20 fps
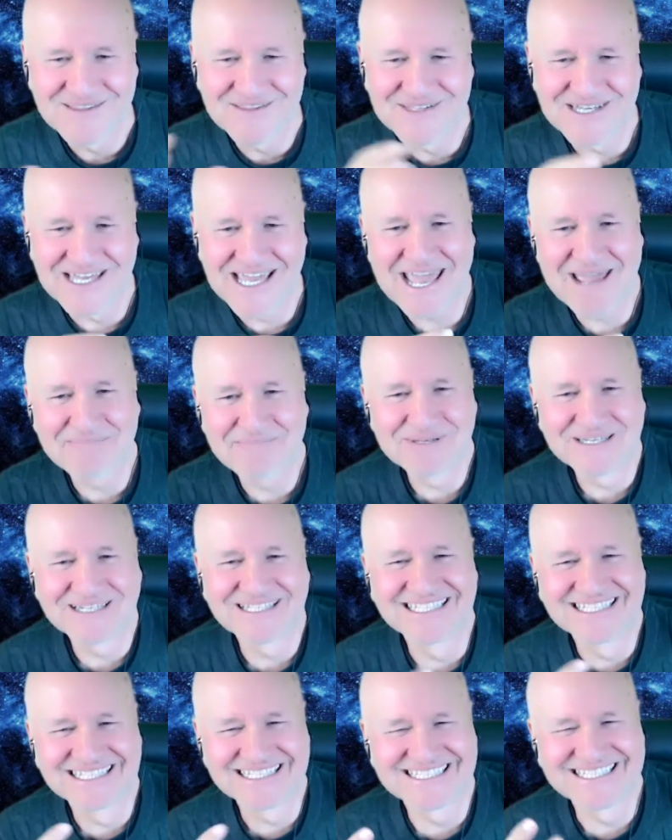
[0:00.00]

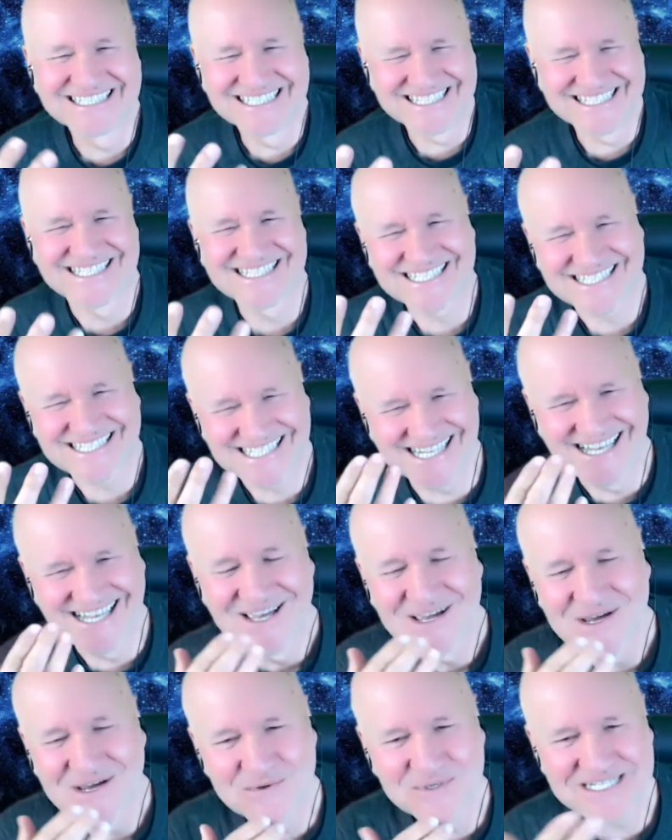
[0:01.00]
ambulance
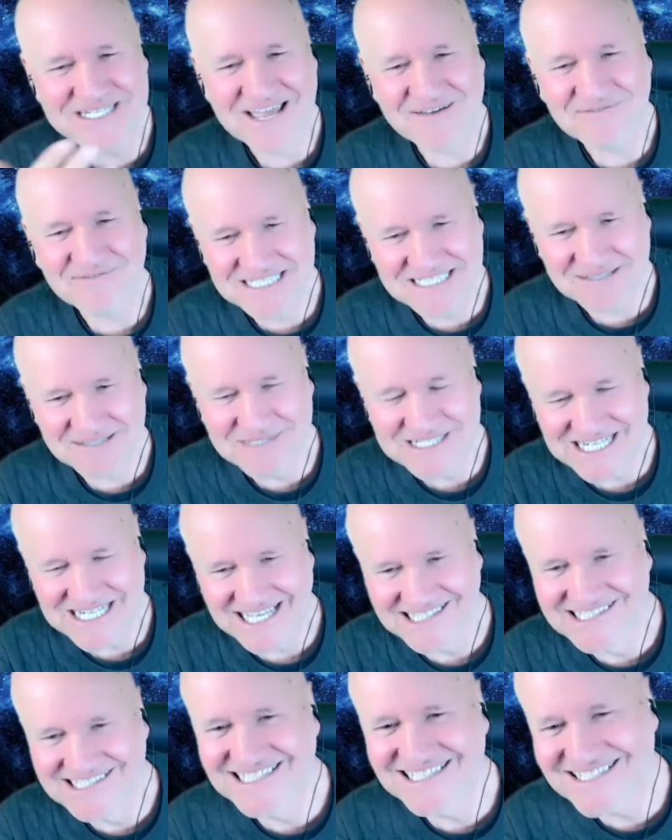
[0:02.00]
who was having some
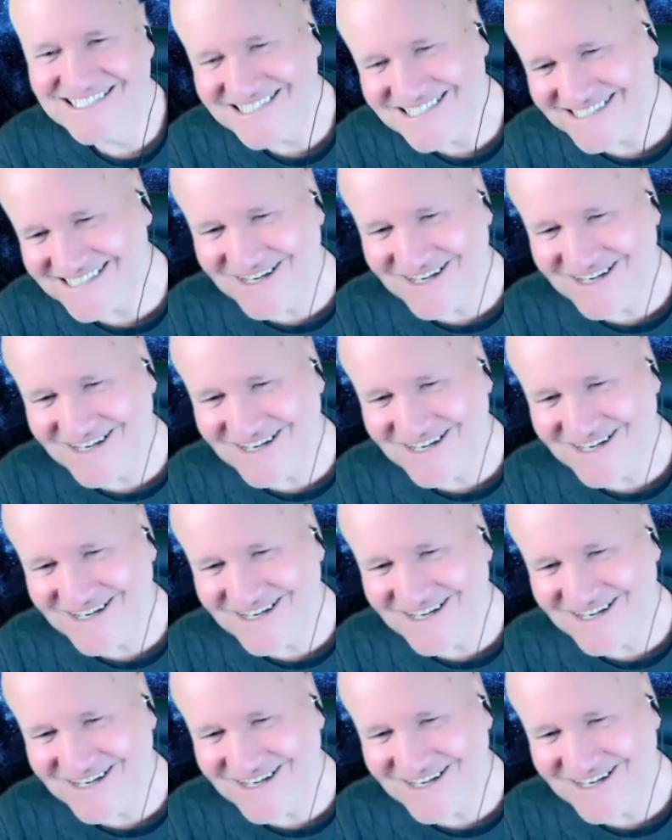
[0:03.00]
challenges,